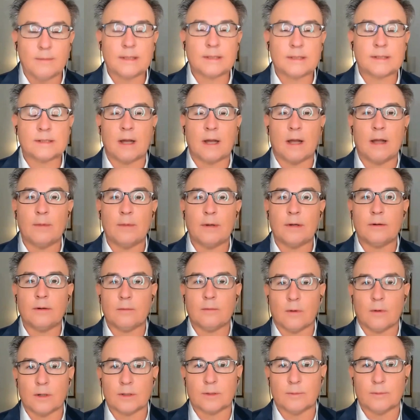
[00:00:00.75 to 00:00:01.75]
It's Simon
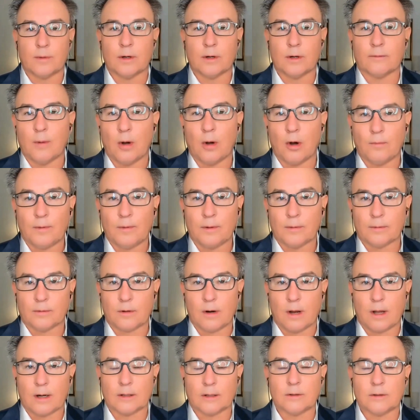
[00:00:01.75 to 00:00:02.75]
Rosenberg from Hopium
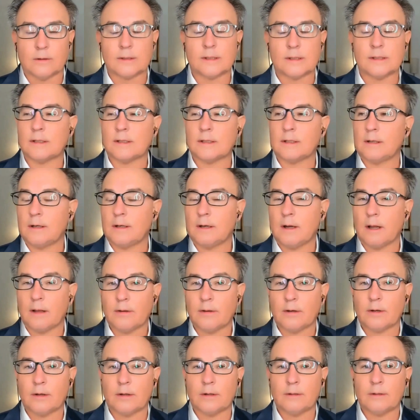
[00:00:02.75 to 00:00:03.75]
Chronicles. This is
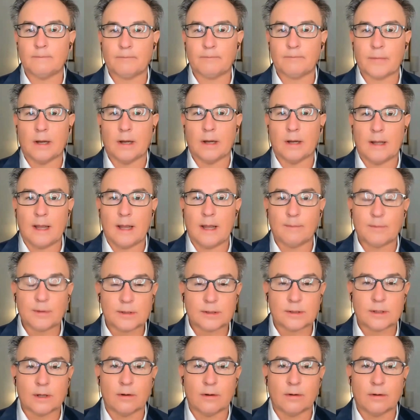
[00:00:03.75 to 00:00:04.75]
another
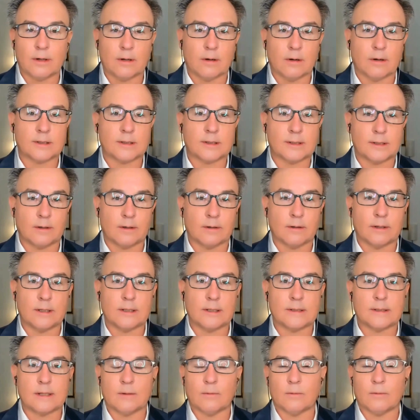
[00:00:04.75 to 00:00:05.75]
episode in our
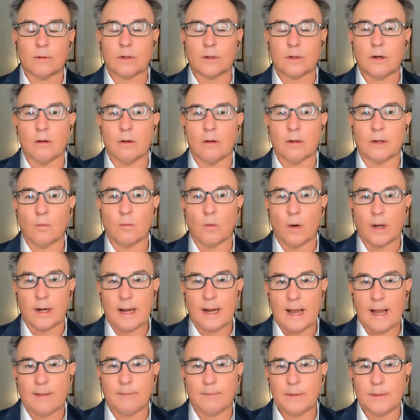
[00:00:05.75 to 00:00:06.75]
series that we're calling What
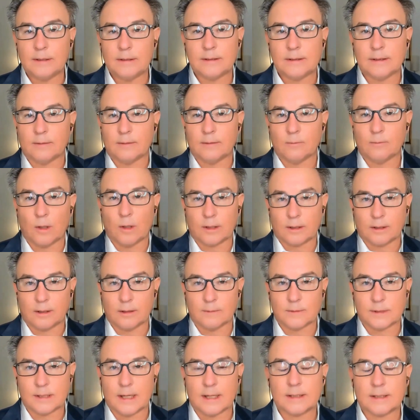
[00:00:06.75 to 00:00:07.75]
Happened and What
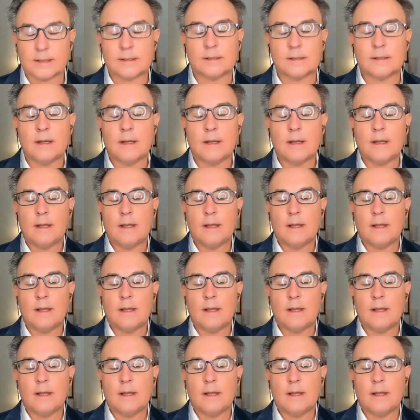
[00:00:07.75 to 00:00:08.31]
Comes Next.